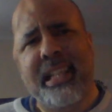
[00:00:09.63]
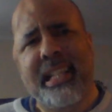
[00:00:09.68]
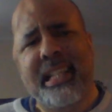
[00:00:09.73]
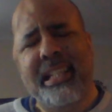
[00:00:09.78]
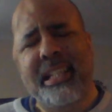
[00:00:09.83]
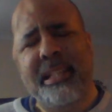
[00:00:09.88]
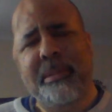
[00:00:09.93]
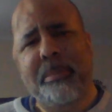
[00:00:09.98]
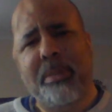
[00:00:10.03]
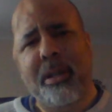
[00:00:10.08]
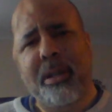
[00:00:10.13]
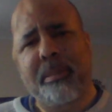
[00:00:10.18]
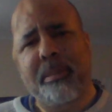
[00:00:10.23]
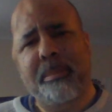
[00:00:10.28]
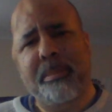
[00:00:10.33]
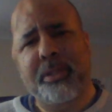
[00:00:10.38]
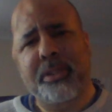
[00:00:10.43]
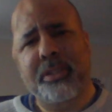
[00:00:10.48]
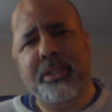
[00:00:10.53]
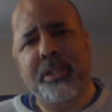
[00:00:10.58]
any
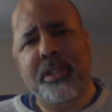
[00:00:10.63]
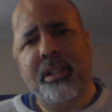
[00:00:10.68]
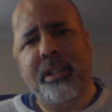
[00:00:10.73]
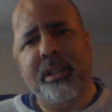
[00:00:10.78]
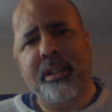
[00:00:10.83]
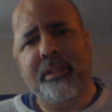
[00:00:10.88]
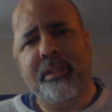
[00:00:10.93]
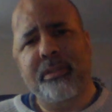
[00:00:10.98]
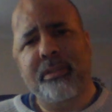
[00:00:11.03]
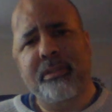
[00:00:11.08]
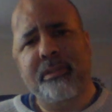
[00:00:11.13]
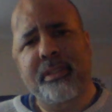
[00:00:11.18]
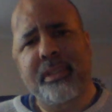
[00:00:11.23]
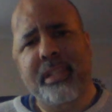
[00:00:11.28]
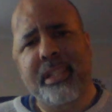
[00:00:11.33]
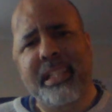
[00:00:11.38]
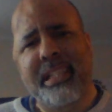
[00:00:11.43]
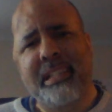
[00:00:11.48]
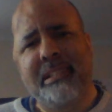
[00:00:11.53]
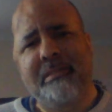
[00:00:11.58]
purpose to life,
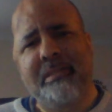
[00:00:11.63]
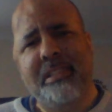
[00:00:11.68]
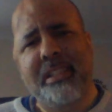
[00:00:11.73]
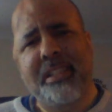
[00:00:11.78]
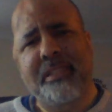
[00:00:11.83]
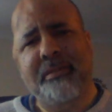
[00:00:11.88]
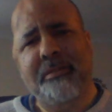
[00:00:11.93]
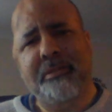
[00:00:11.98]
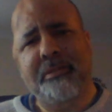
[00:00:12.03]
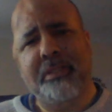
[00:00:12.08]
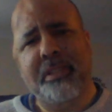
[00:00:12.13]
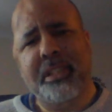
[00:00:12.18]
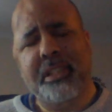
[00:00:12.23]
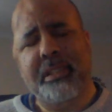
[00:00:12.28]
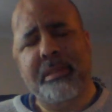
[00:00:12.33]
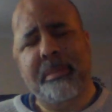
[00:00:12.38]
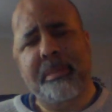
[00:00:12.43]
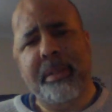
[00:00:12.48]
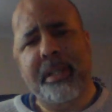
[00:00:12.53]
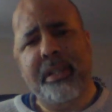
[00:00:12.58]
any reason for
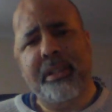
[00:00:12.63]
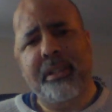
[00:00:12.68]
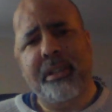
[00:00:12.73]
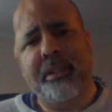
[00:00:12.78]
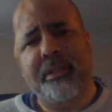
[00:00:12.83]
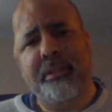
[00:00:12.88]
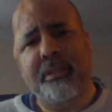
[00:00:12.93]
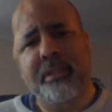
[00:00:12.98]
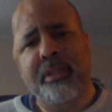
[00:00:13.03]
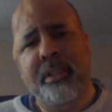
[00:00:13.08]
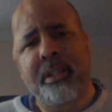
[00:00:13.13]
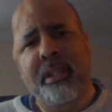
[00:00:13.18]
us to be alive.